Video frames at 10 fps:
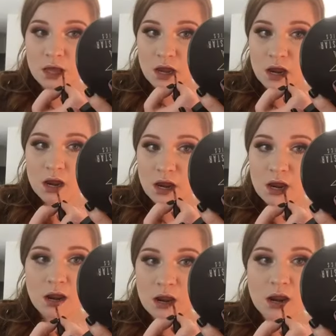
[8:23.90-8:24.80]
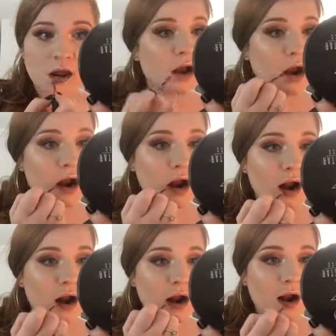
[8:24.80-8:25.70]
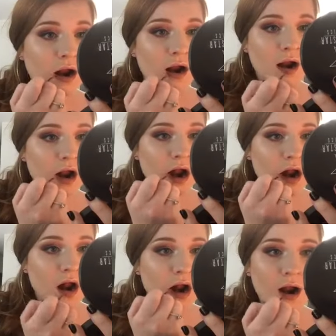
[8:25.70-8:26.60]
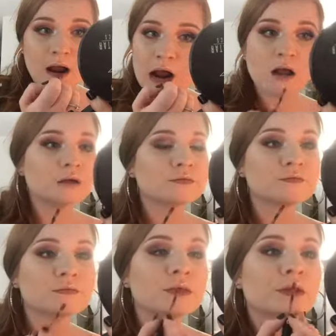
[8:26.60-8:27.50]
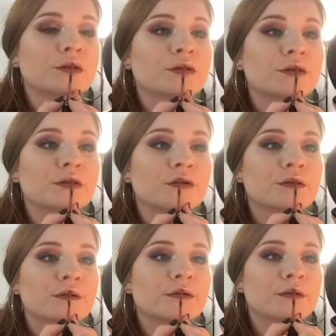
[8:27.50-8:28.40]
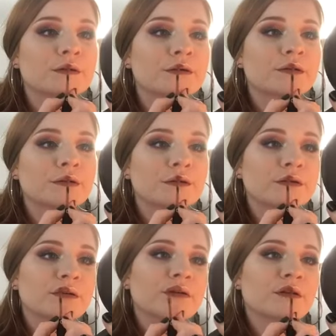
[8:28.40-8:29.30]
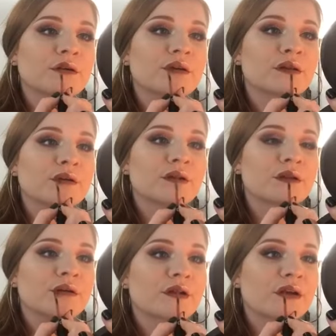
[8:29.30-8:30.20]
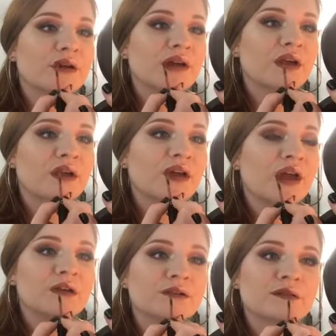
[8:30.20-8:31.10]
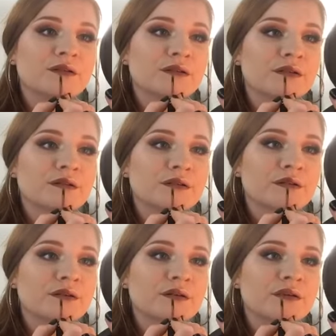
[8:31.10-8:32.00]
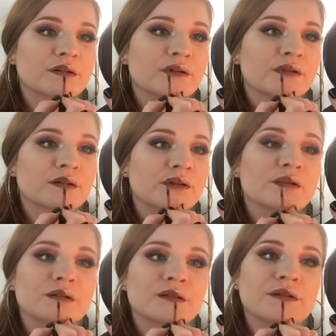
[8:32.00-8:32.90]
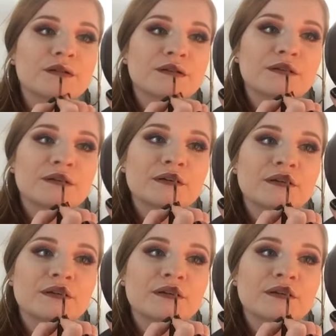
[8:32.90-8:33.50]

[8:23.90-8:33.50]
And then I'm taking Sephora Collection Liquid Lipstick in the shade Tea Rose and just putting that on the lip.